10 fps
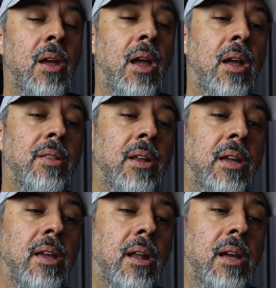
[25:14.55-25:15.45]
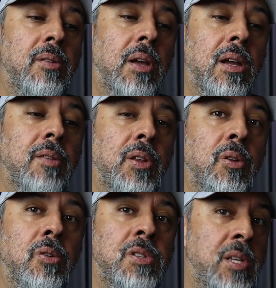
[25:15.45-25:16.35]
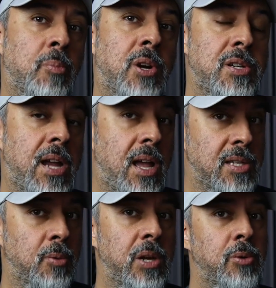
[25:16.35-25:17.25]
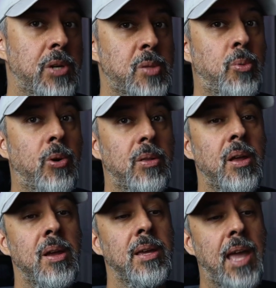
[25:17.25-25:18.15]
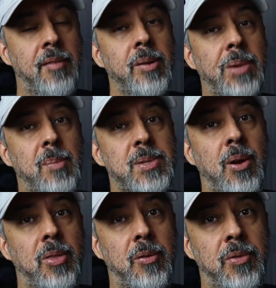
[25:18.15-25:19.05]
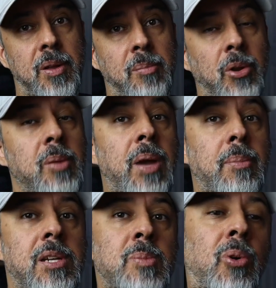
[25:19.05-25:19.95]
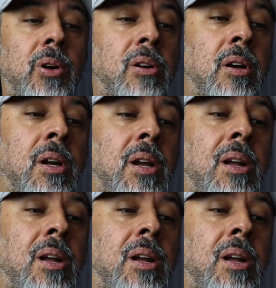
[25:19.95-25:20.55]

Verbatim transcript: And then again, like uh, even though ZBrush has a way to export cavity maps out of the multi-map exporter,